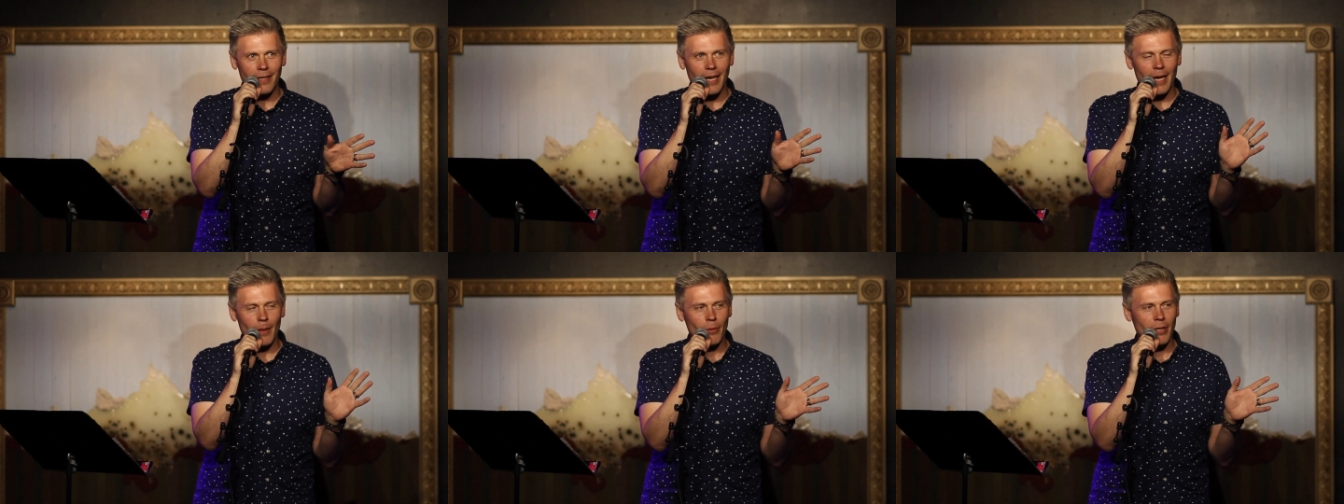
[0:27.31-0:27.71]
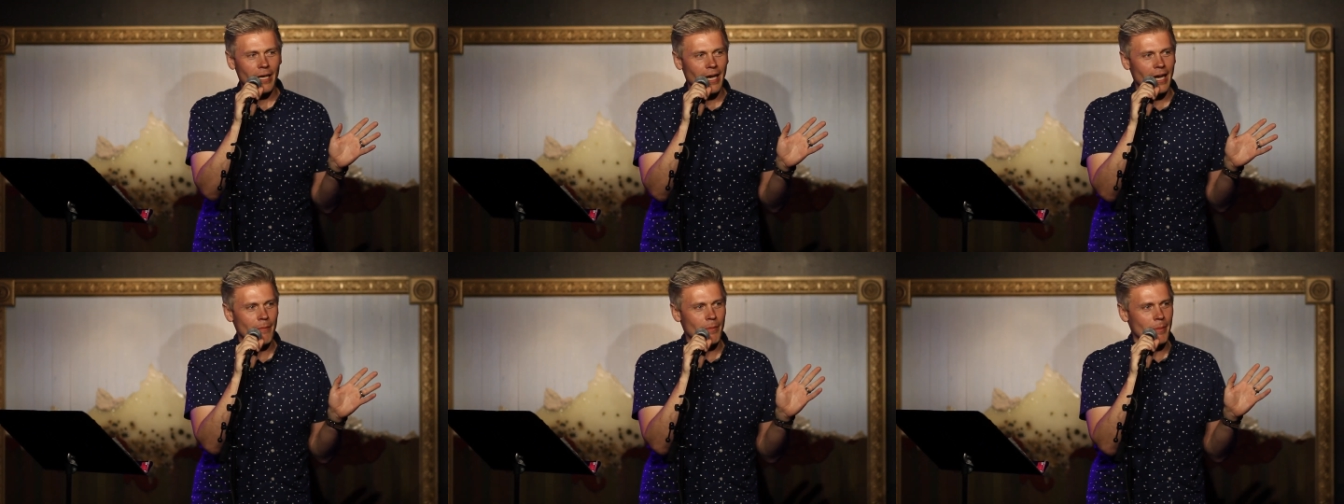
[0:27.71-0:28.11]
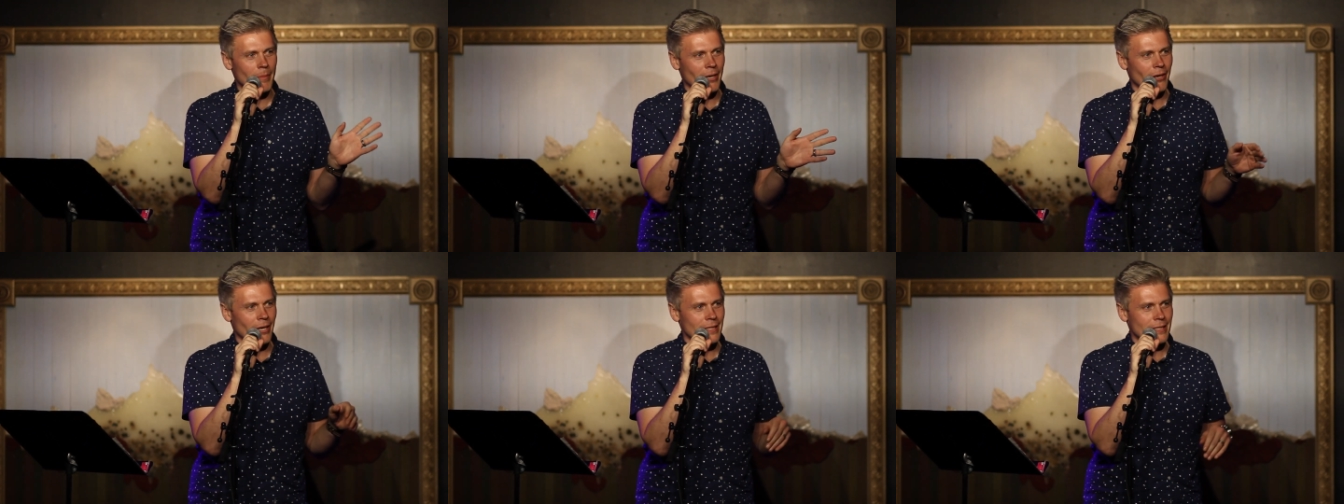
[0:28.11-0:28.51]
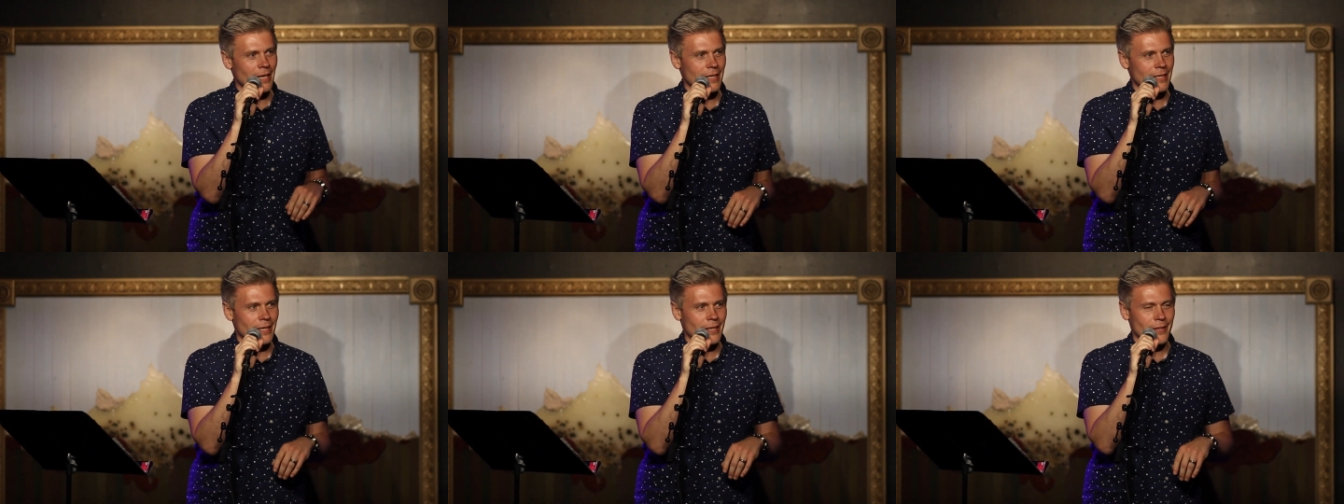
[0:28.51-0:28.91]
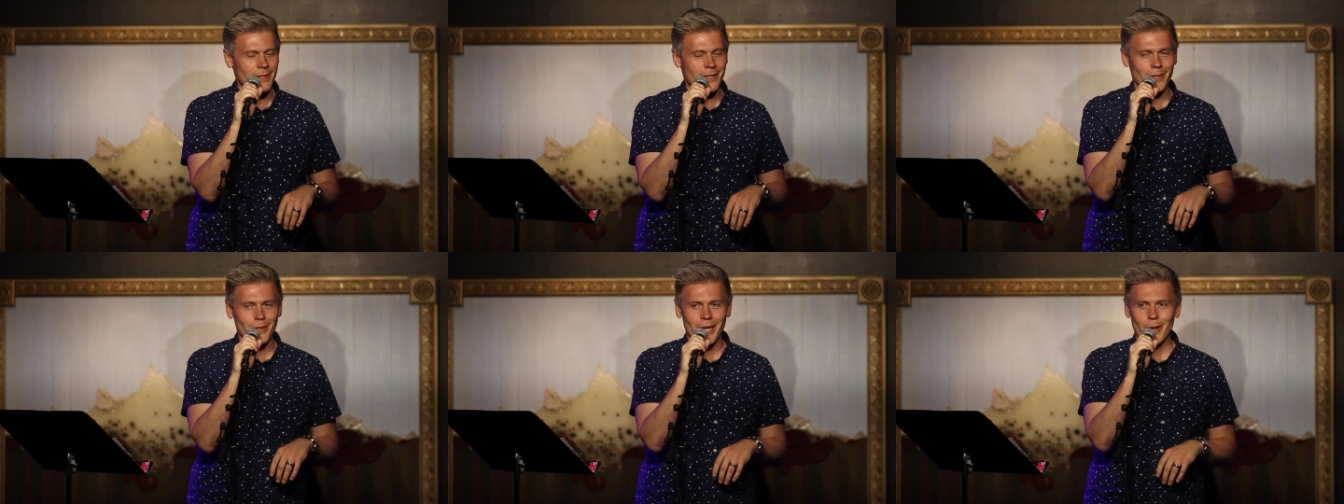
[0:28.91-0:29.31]
Cambria and I have been married 10
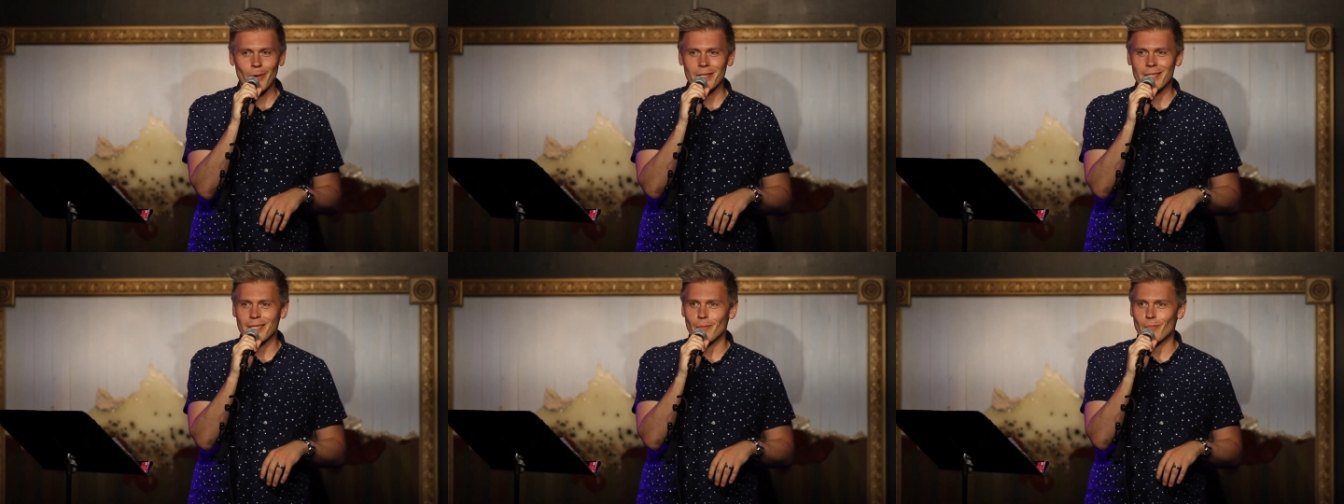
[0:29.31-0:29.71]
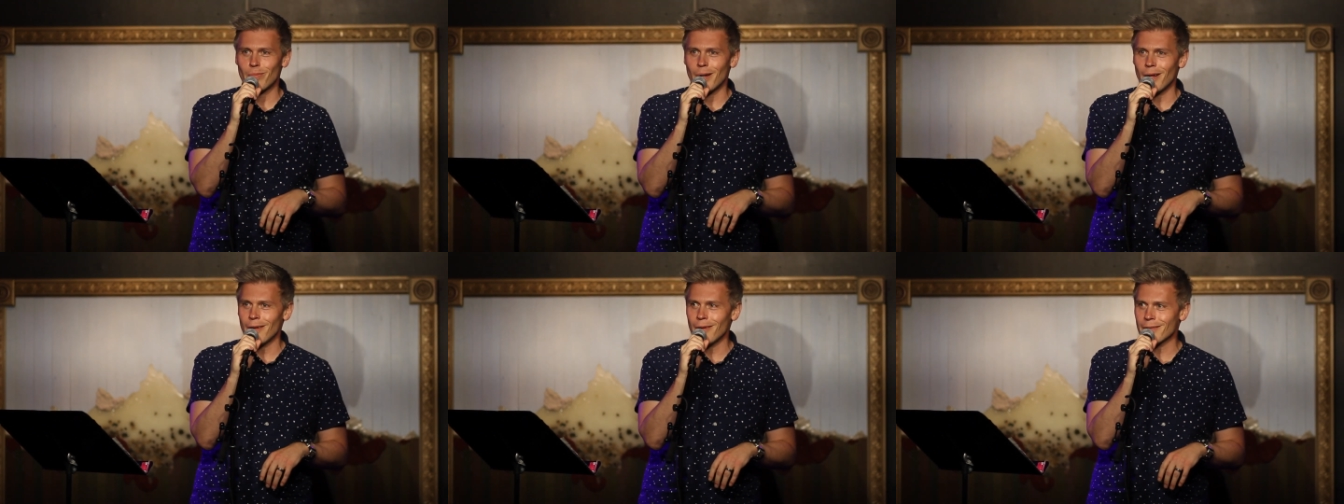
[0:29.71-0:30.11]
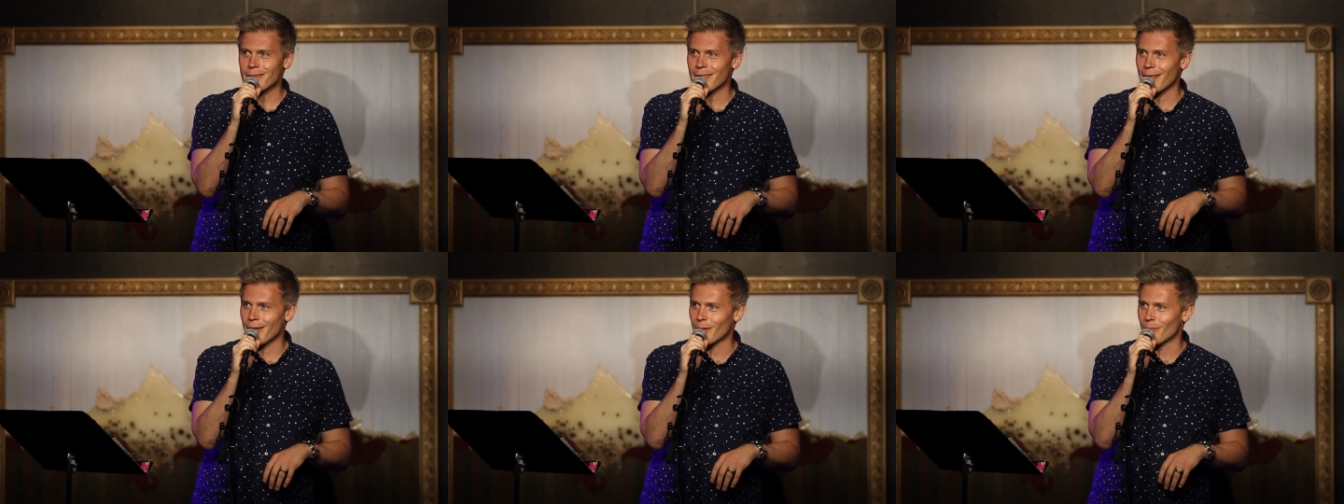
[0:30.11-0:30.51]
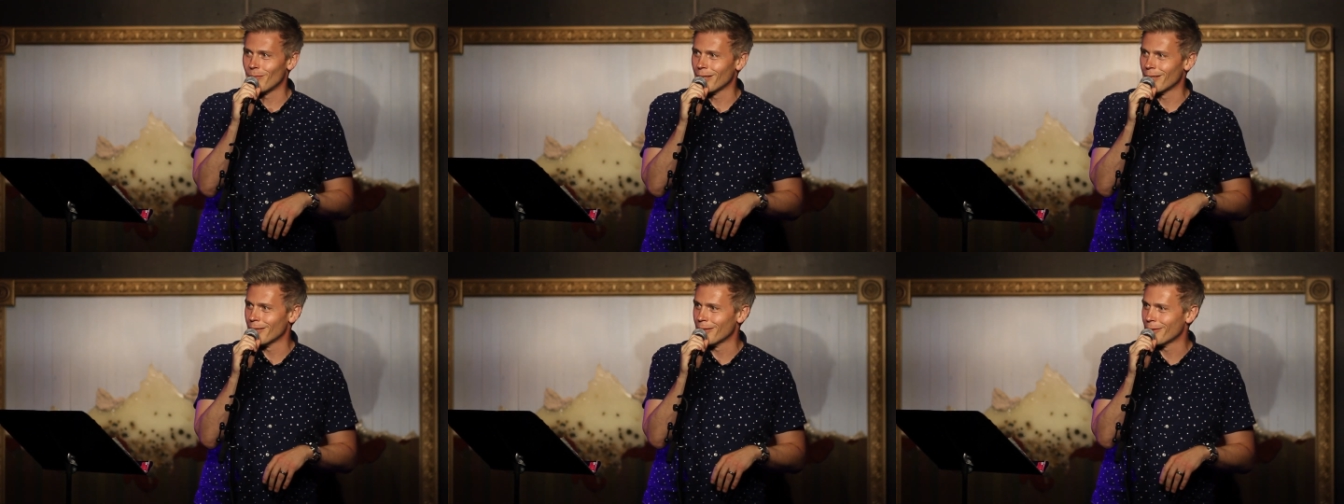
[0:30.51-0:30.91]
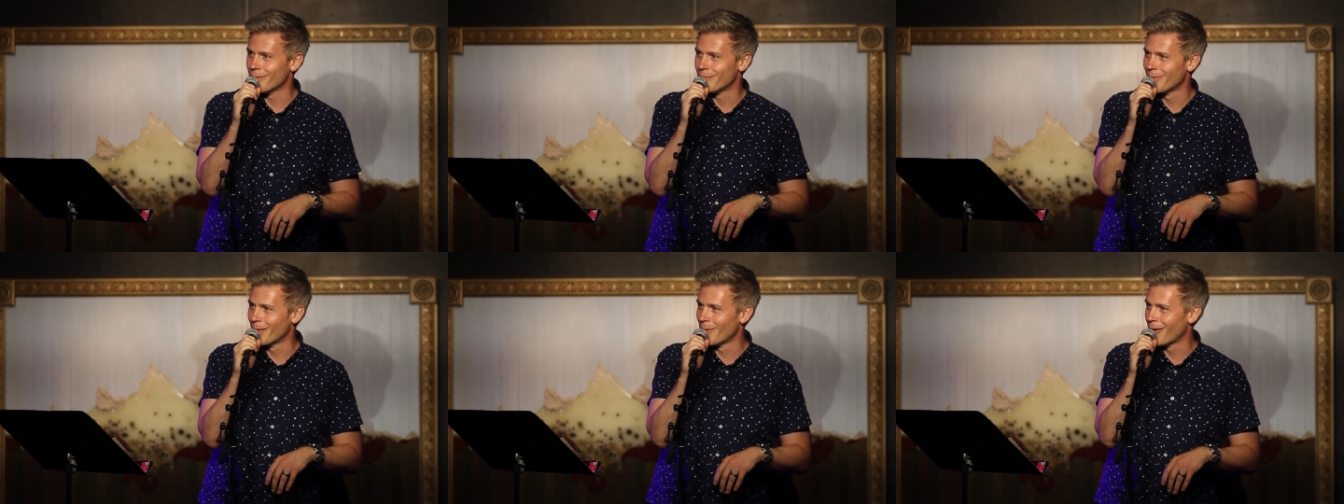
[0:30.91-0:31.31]
years, so now it's the balls that are
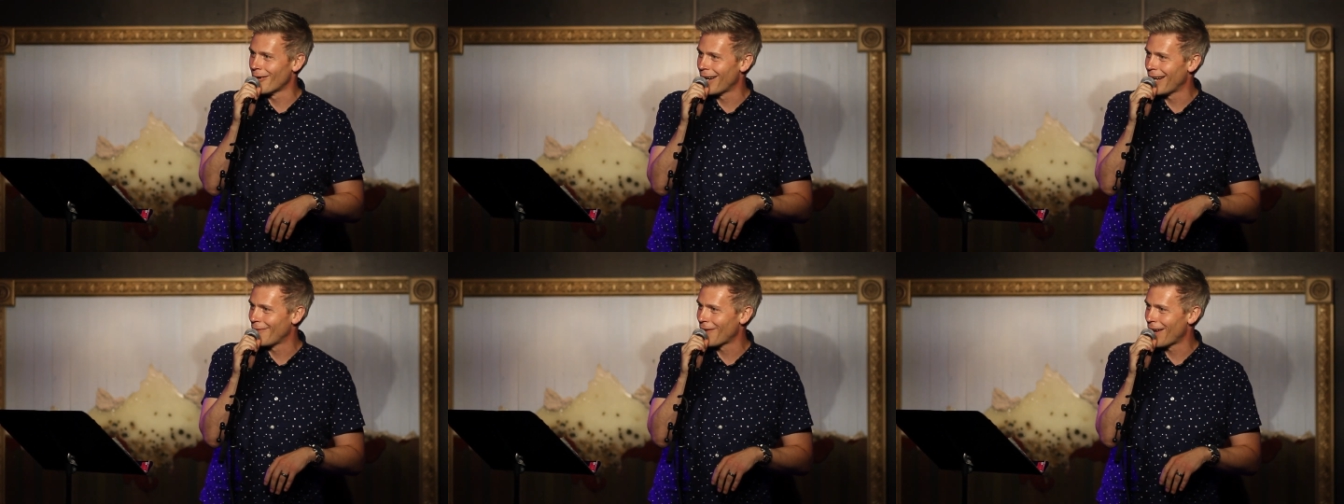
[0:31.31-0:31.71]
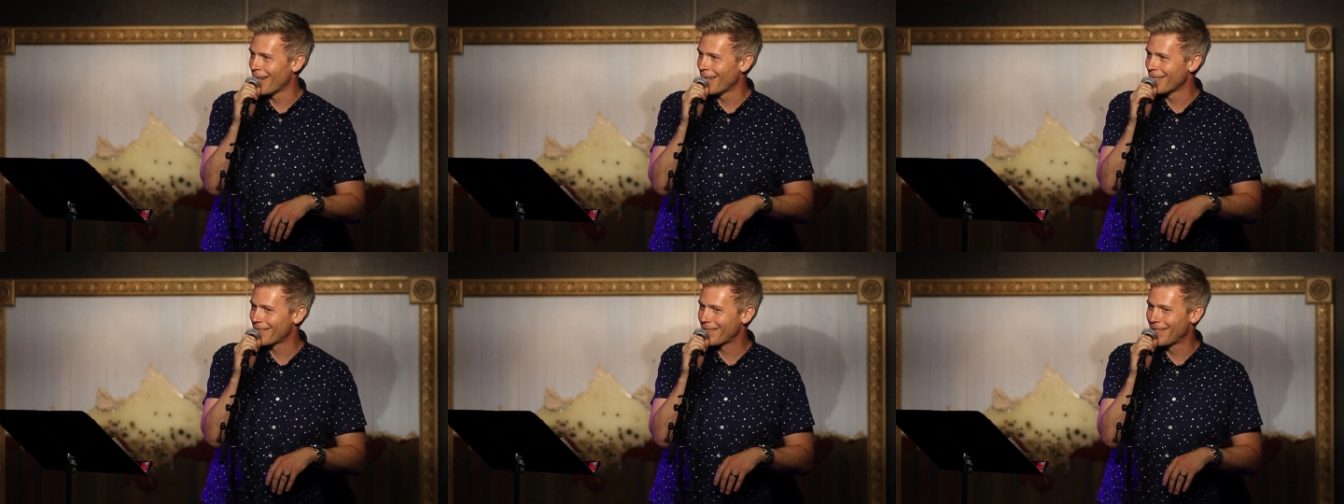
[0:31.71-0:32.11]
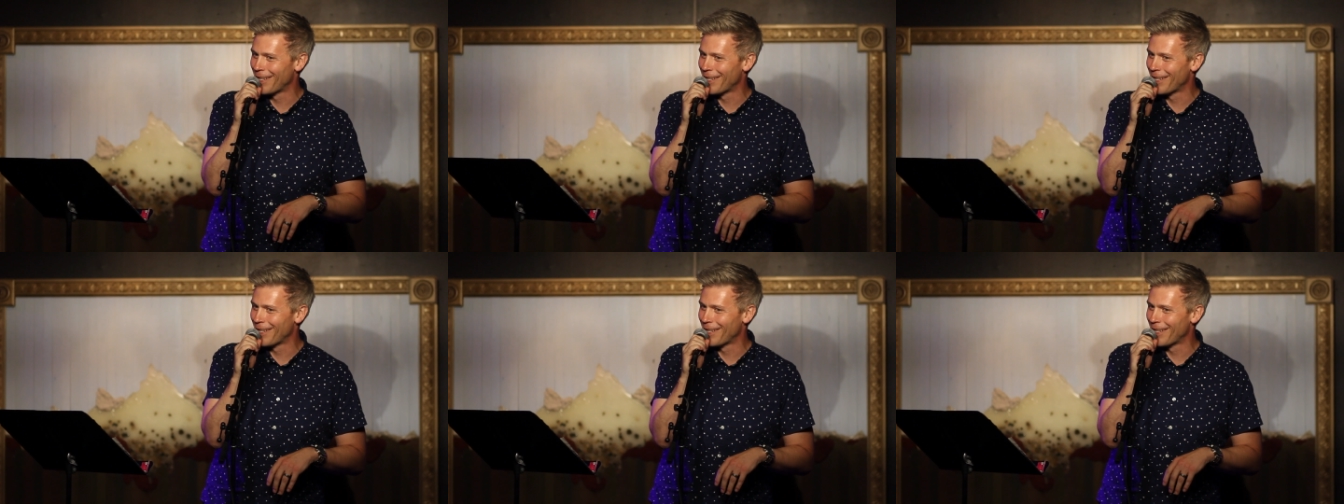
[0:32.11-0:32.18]
blue. Am I right, fellas?